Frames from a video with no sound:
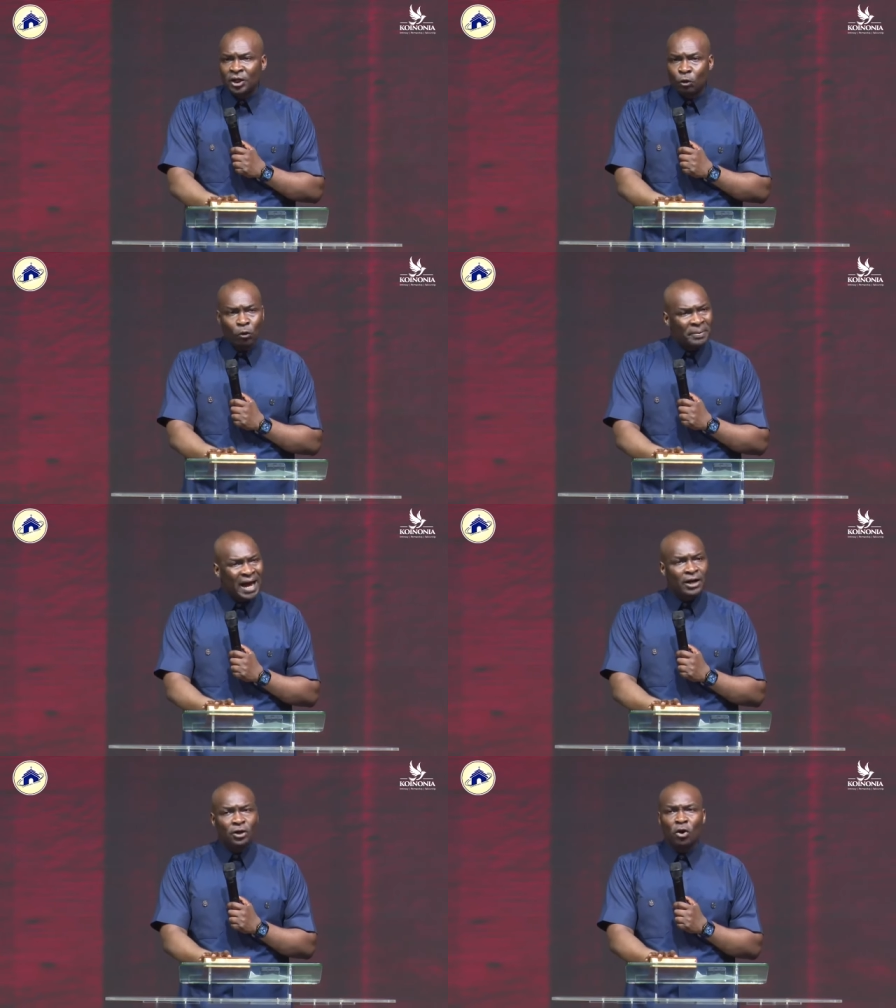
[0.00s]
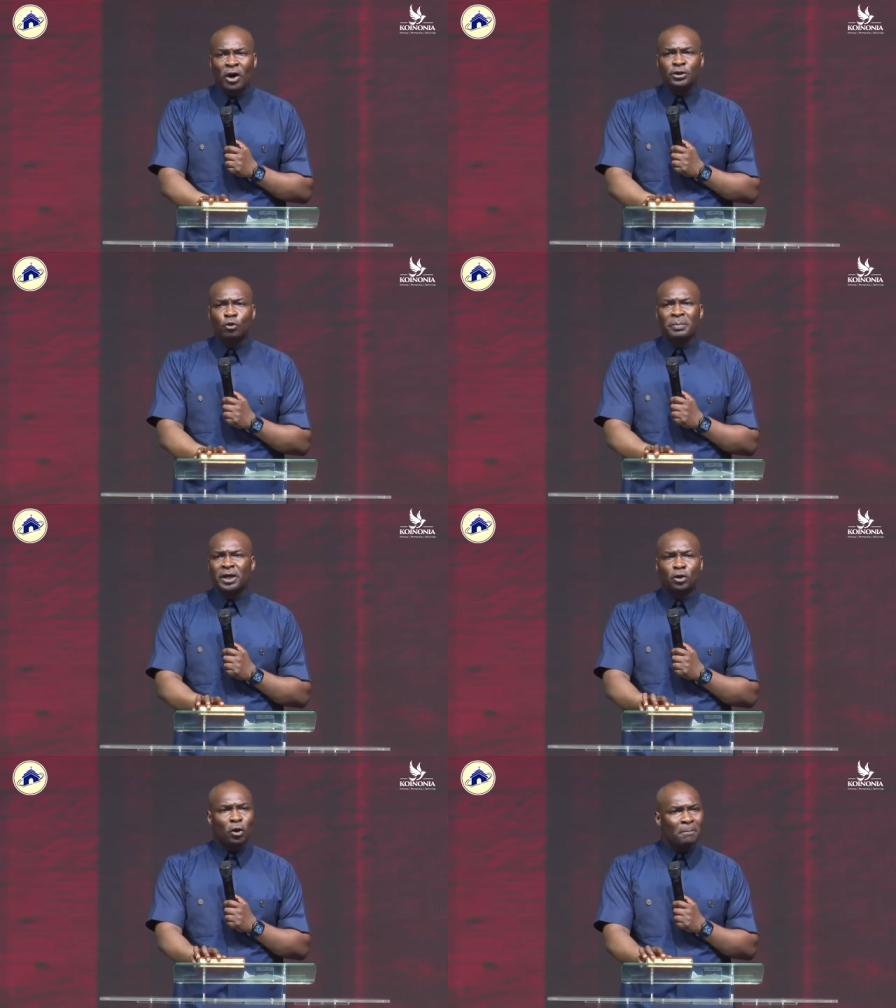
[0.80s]
You will be annoyed, you will be
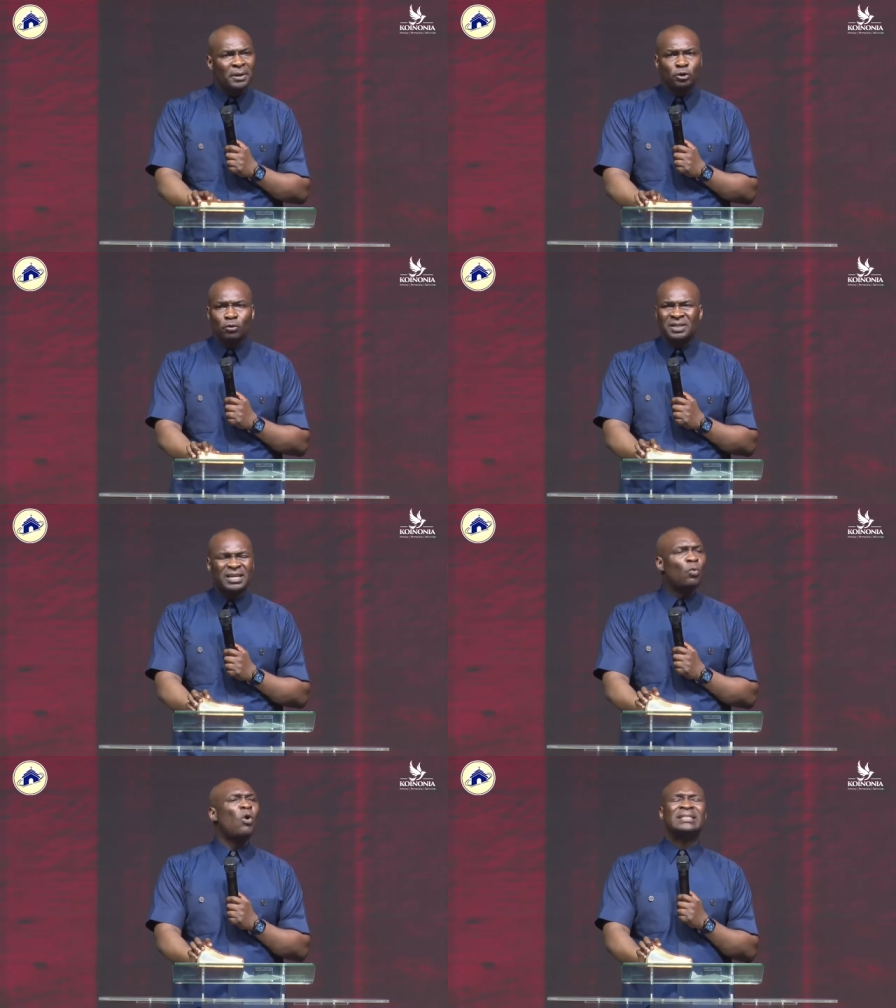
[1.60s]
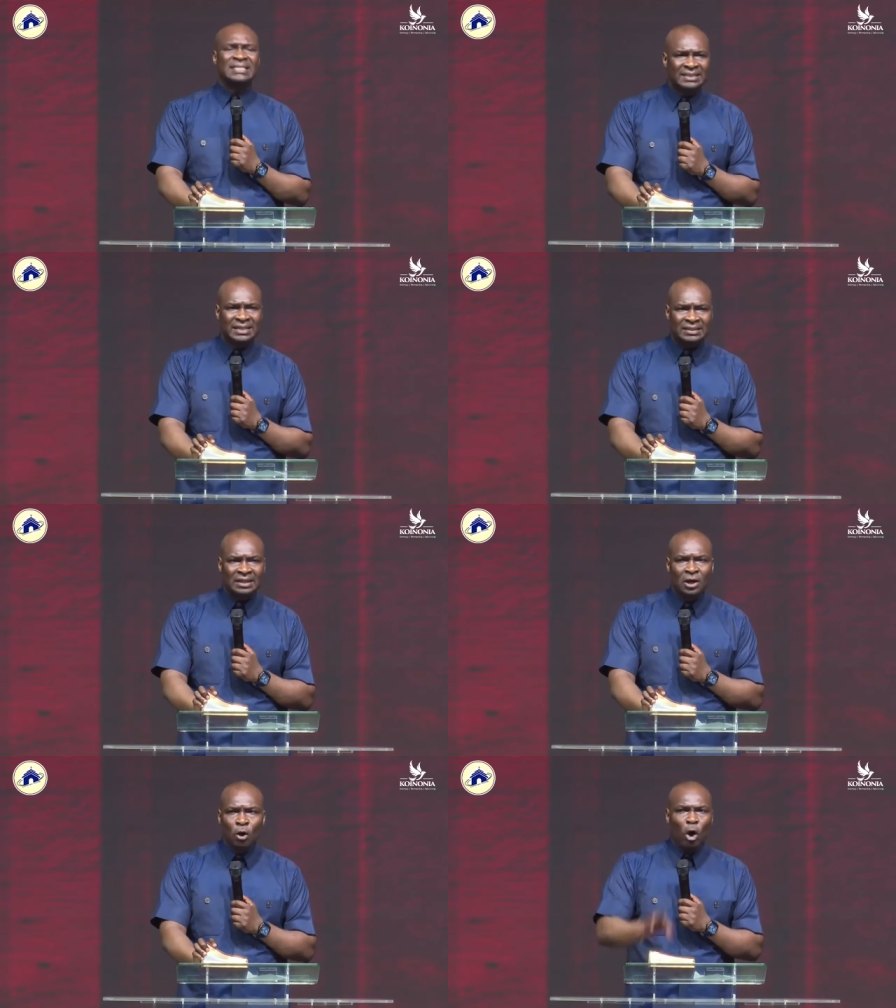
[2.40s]
grumbling, you will be saying, what is this?
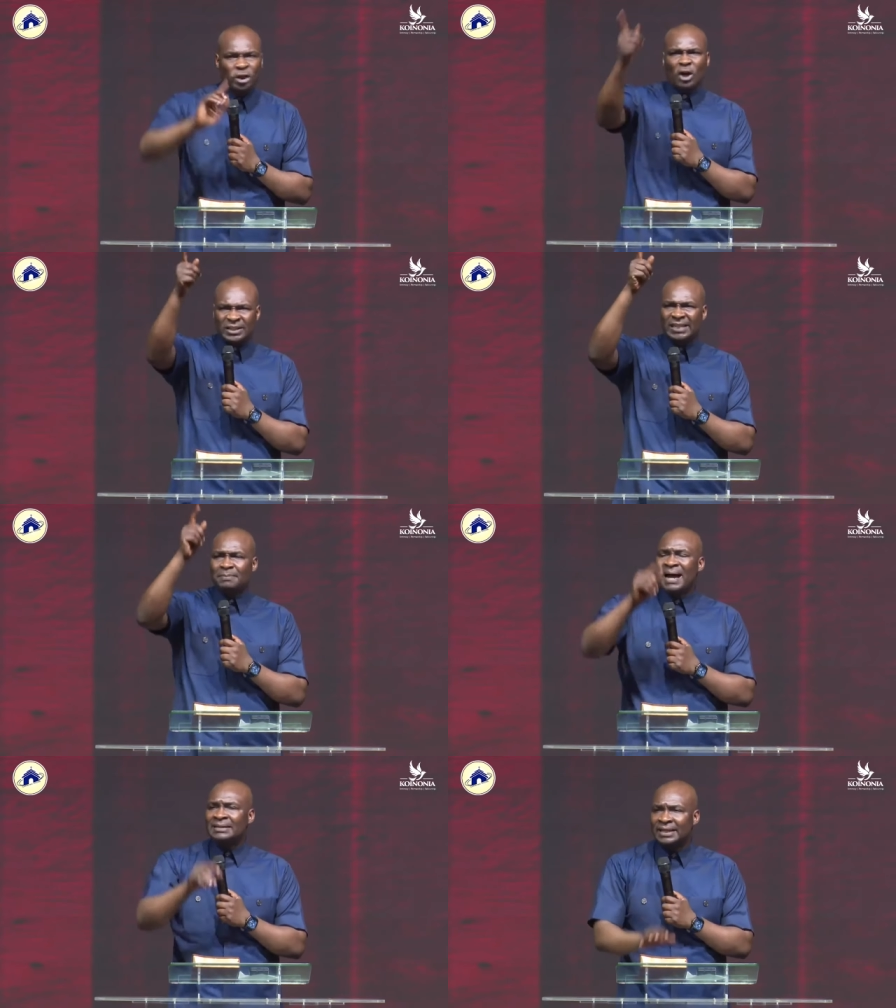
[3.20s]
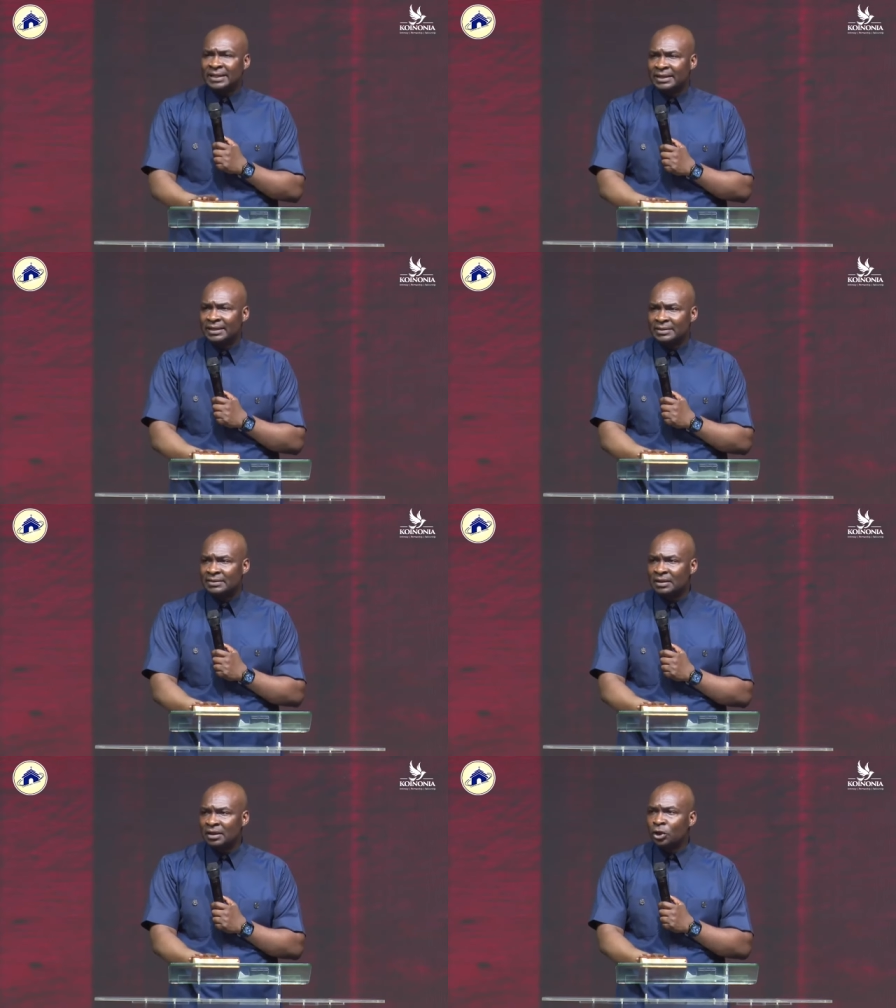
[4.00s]
Who does this man think he
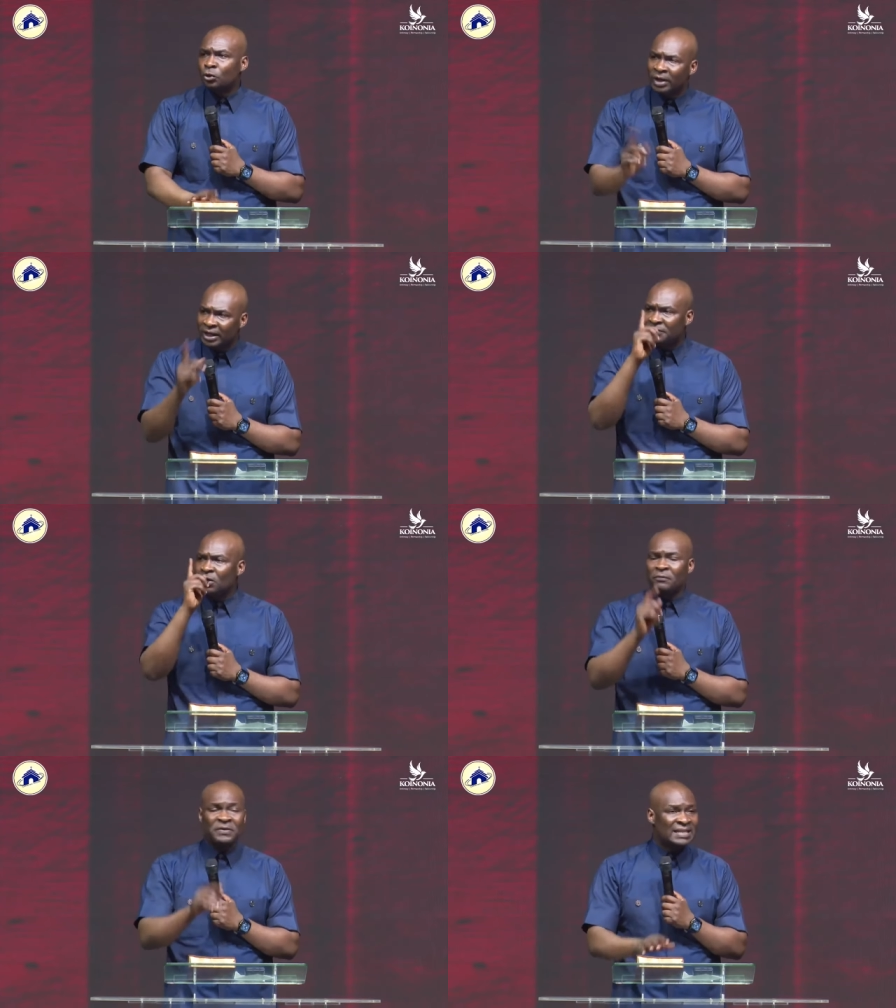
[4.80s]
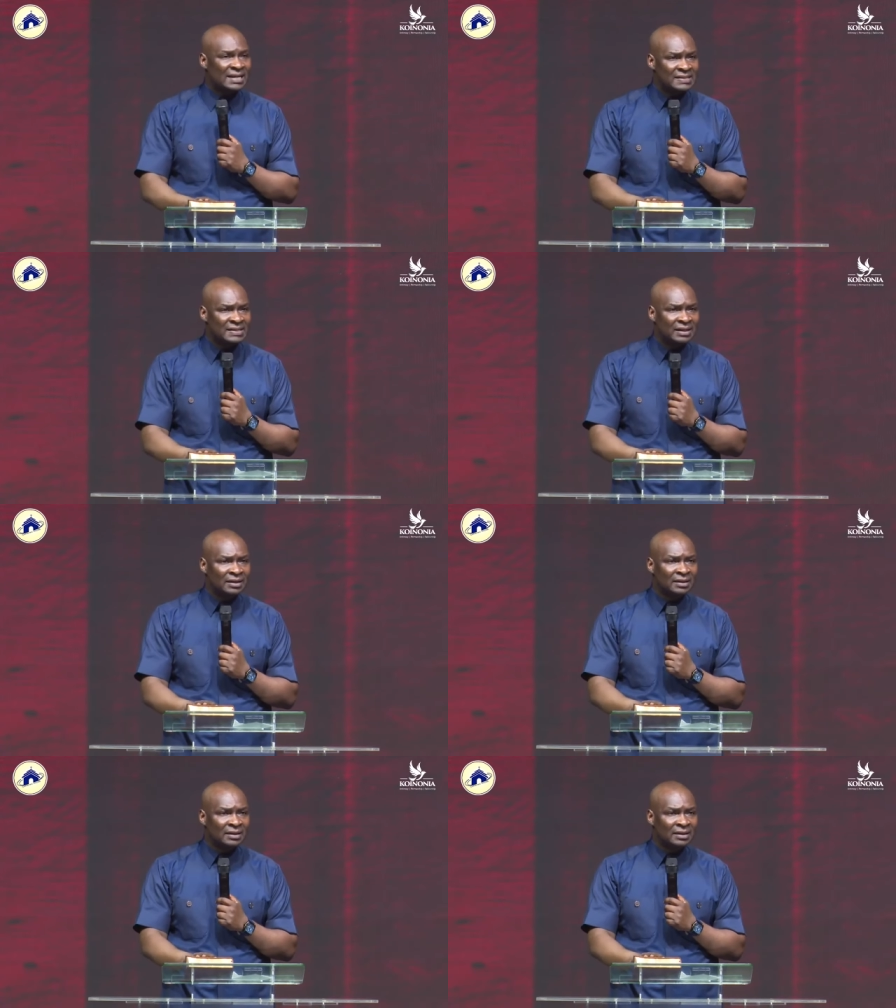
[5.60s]
is? You leave the office and see.